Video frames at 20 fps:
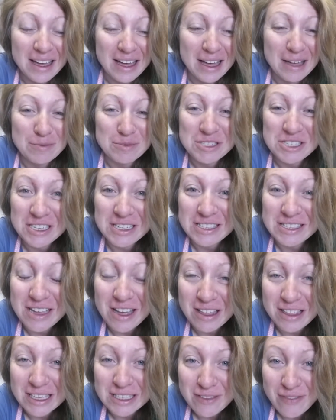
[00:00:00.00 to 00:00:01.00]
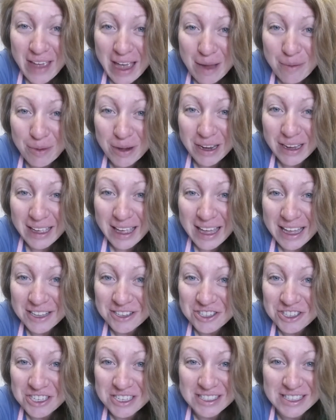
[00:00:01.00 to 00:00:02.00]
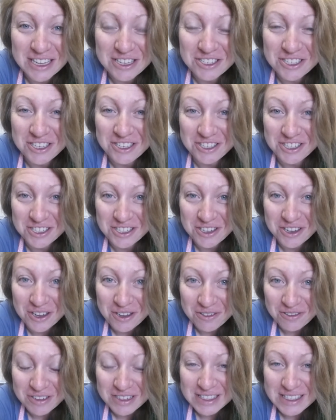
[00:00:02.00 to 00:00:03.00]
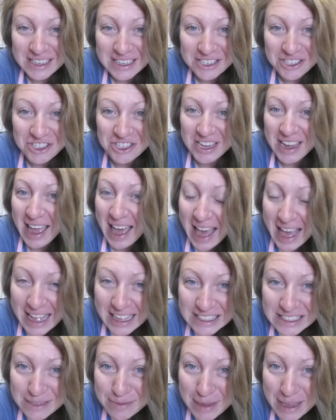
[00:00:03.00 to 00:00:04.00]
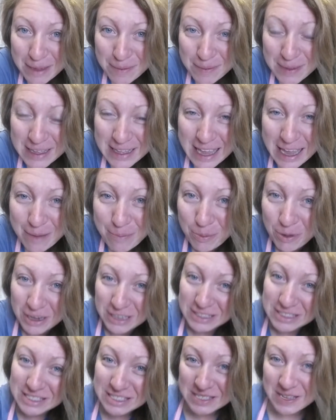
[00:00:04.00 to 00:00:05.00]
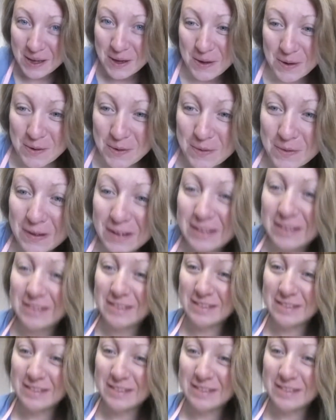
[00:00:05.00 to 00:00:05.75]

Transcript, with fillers: Um, she saw this fabric and she said she just couldn't resist. She had to make me an apron, so